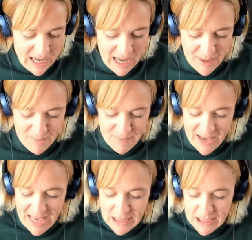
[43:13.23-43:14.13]
Um,
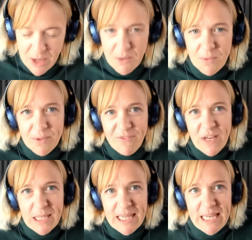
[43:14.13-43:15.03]
and so the
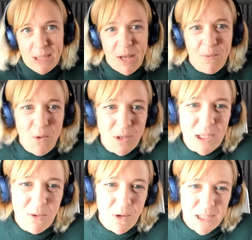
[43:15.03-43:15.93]
first thing is like, what
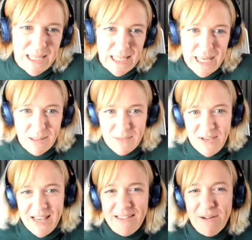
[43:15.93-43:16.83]
do you want to get out of
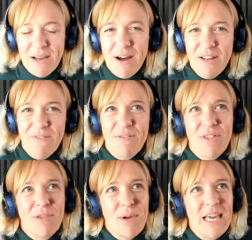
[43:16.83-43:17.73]
it? And there are kind of
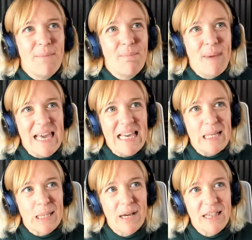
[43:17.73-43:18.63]
three
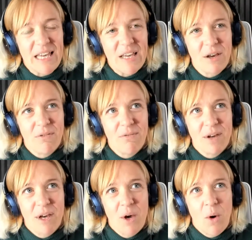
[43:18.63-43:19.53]
P's I think of
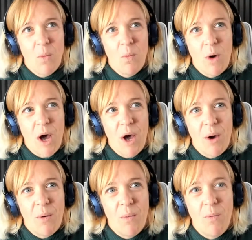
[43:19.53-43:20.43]
uh,
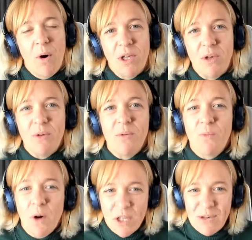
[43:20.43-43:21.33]
what you
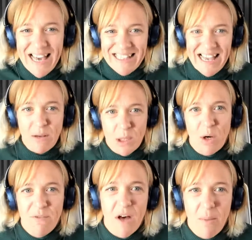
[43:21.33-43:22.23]
what you get out
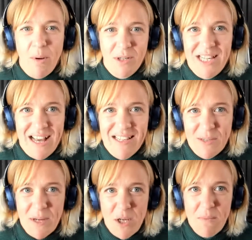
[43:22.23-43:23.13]
of a
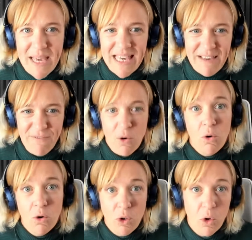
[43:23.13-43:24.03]
podcast when you make it
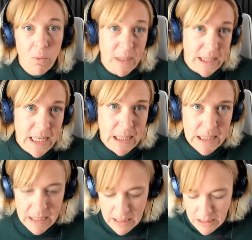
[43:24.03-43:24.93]
for your business.